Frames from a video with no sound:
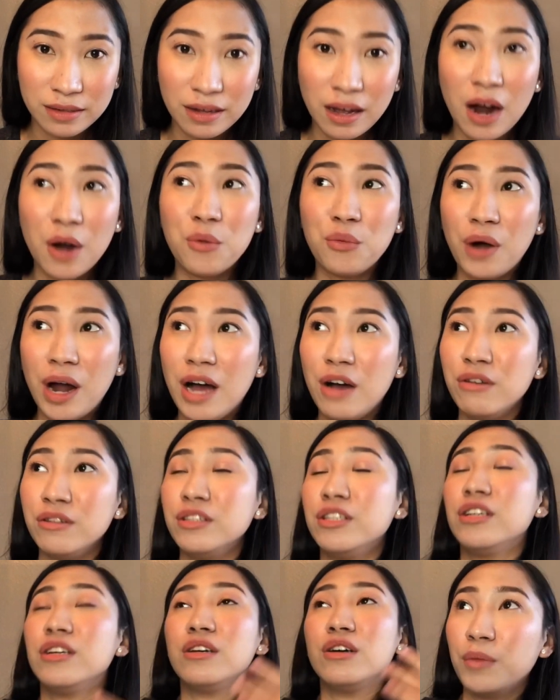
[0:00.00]

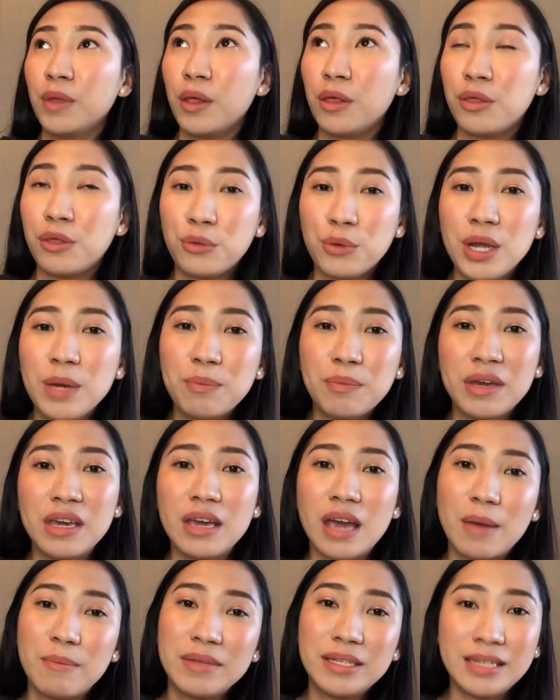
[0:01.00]
around 3
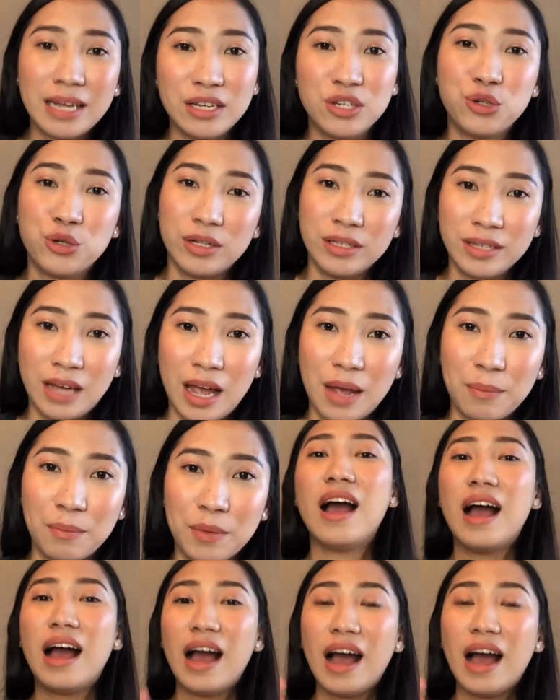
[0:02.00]
p.m. Central Time.